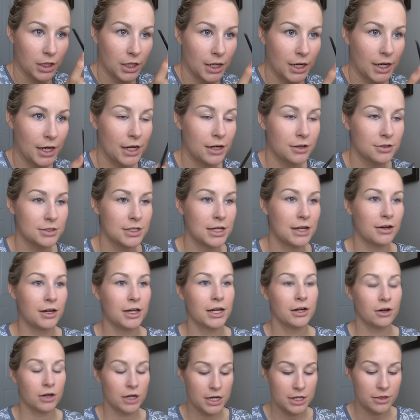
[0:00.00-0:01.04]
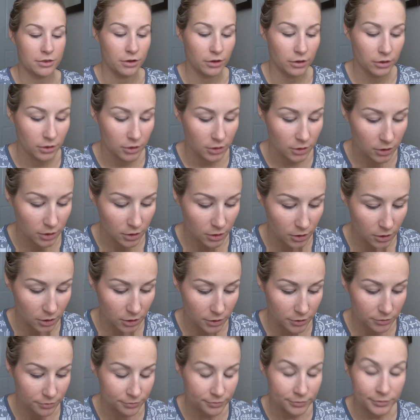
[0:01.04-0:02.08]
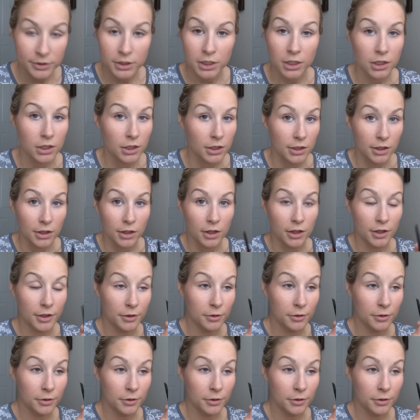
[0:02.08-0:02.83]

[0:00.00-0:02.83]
a lot of hairs down here either. I